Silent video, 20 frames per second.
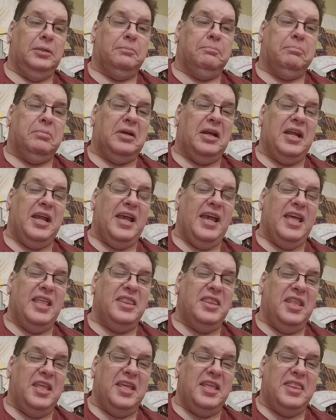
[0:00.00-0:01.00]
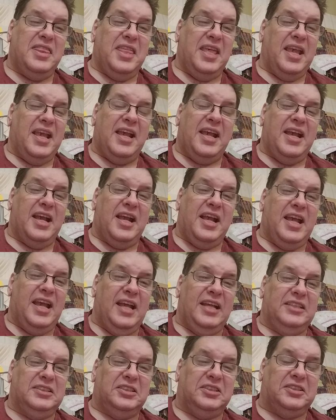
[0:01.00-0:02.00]
Bring anything
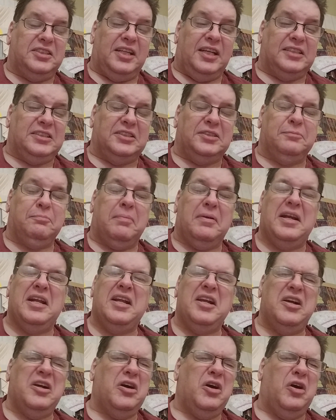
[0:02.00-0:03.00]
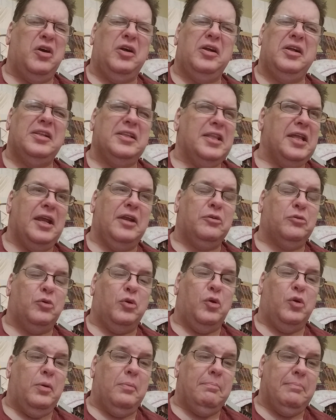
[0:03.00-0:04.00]
against us. Bring all that
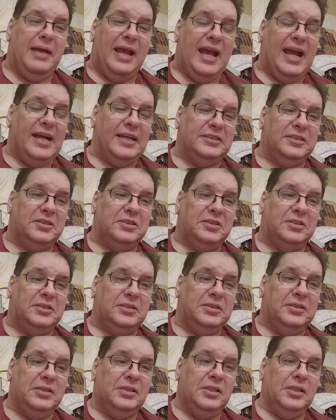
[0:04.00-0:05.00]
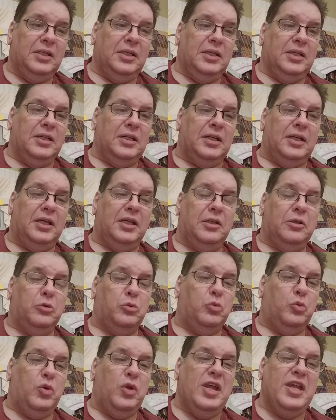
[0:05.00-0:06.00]
Rome has.
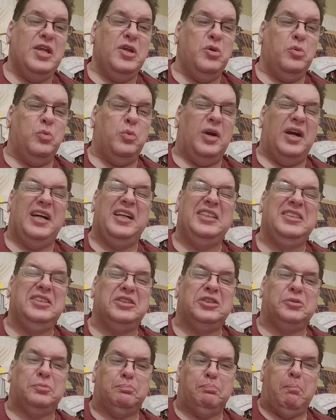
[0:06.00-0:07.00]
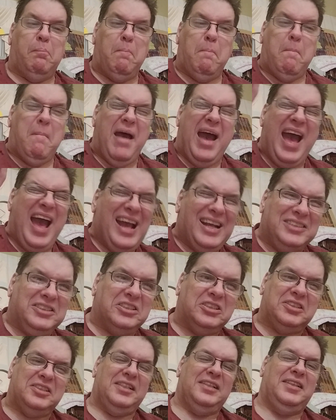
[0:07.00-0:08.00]
And we will
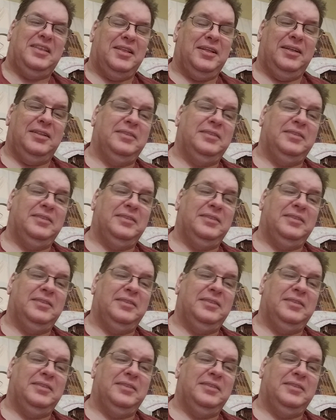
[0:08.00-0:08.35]
smash it.